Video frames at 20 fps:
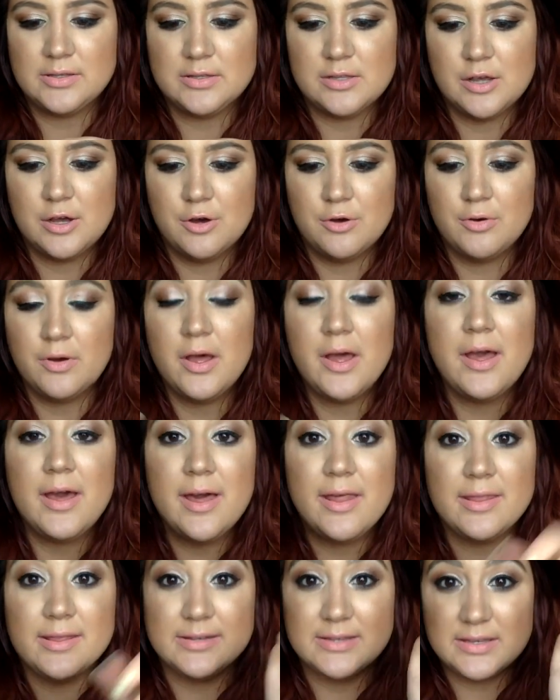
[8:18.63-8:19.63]
So
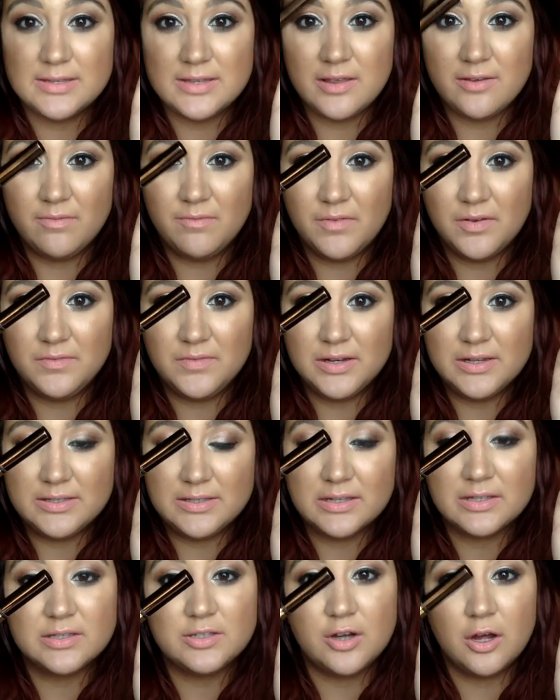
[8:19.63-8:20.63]
this is a
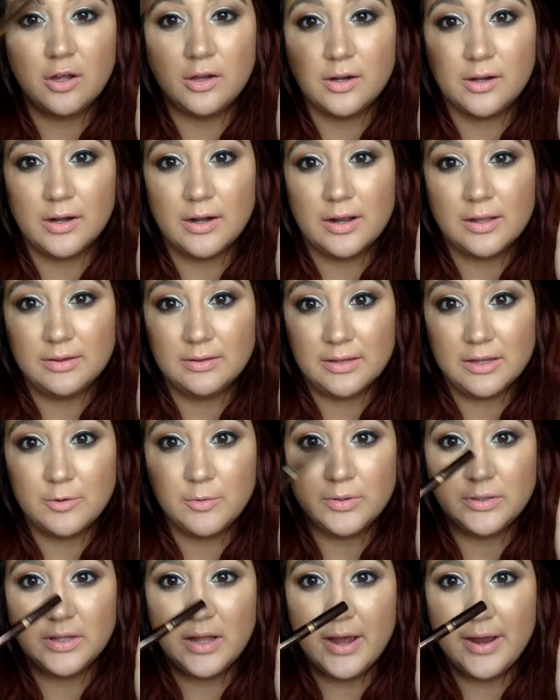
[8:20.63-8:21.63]
$56
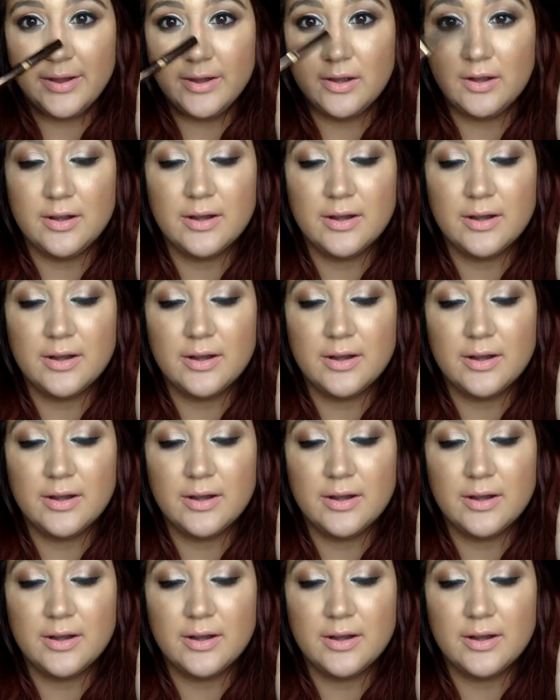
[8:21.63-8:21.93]
liquid liner.